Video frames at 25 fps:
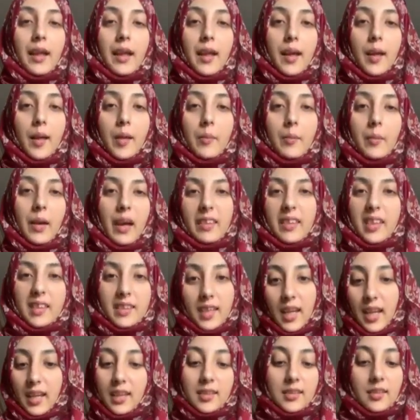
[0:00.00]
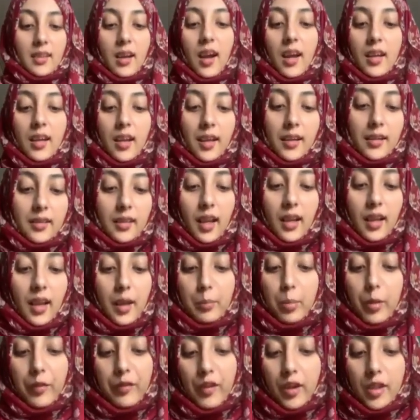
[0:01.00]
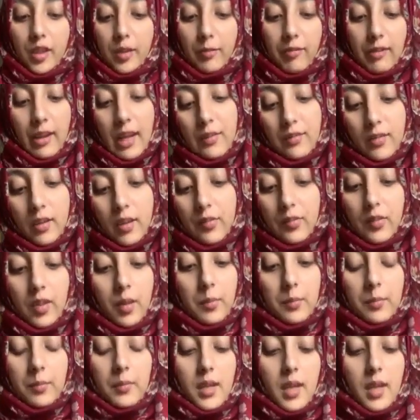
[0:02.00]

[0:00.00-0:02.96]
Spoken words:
and they taste, I prefer the flavor of them.